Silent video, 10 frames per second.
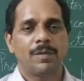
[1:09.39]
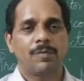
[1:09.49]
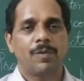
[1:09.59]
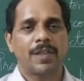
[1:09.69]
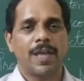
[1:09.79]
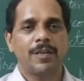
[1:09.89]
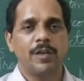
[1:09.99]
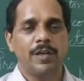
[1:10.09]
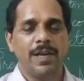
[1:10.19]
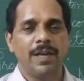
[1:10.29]
For that
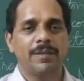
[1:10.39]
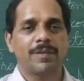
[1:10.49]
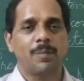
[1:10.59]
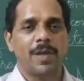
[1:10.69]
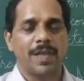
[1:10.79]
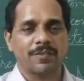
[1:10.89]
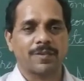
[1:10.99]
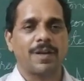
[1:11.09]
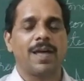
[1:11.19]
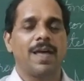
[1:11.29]
you need some
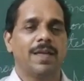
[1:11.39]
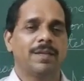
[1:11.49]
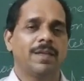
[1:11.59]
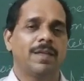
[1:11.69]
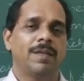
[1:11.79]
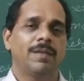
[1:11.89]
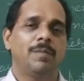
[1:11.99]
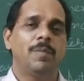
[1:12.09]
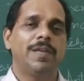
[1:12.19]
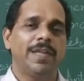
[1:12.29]
extra
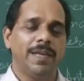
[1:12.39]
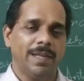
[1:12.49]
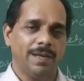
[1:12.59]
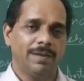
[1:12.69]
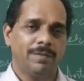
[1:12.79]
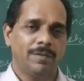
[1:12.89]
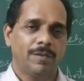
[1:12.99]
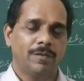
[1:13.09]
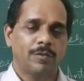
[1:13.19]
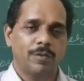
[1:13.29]
material.
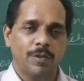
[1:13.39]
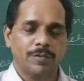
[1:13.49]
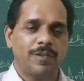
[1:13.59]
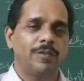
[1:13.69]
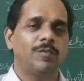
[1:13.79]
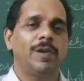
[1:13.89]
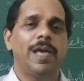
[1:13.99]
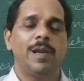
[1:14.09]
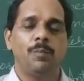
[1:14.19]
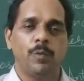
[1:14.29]
So those things will
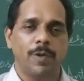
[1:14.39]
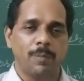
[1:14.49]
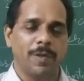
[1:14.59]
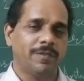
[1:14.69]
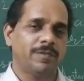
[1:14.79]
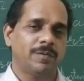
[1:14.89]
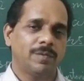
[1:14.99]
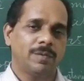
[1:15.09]
help you very much.